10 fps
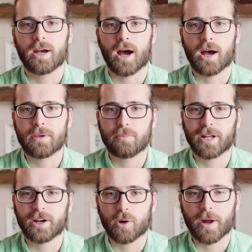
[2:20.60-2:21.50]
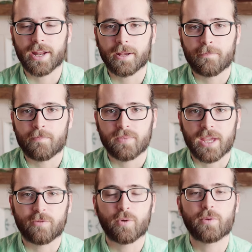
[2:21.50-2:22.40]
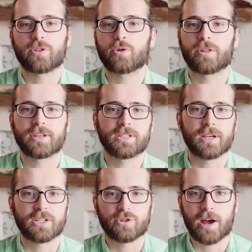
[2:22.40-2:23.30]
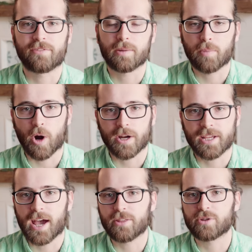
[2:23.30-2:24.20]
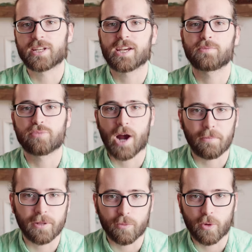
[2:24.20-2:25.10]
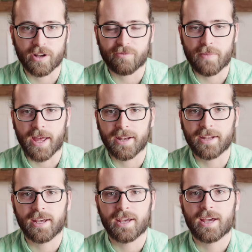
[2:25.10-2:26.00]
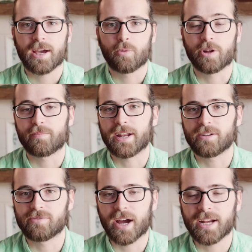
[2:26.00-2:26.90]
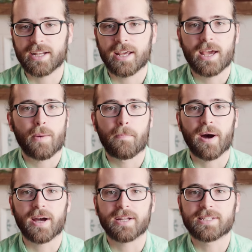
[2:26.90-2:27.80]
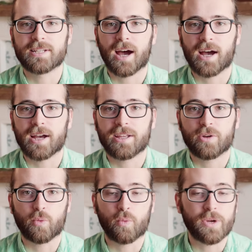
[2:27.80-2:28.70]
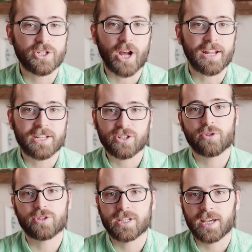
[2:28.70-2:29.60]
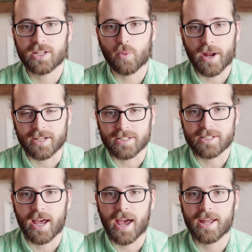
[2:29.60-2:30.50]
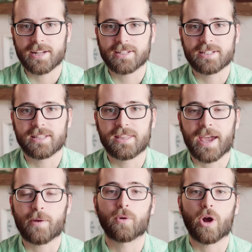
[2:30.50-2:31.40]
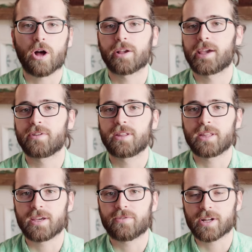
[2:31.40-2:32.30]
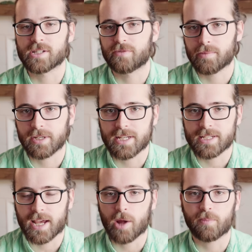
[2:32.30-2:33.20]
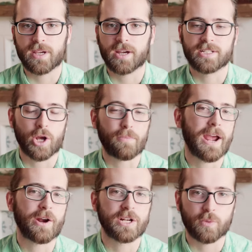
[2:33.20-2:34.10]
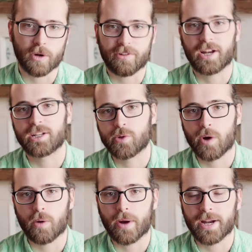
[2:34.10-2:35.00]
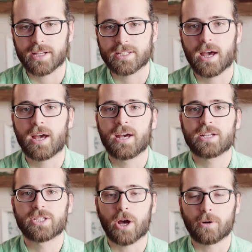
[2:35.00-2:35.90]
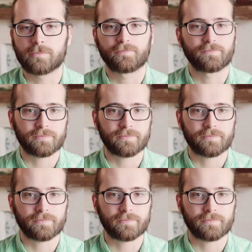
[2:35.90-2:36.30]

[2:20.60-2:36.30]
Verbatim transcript: uh, people at our wedding. If we were throwing this extravagant party, yeah, those kids probably would have been would have been invited. But uh, we shot each of those kids' weddings, and they were all given the friends and family discount because their parents were invited to our weddings. So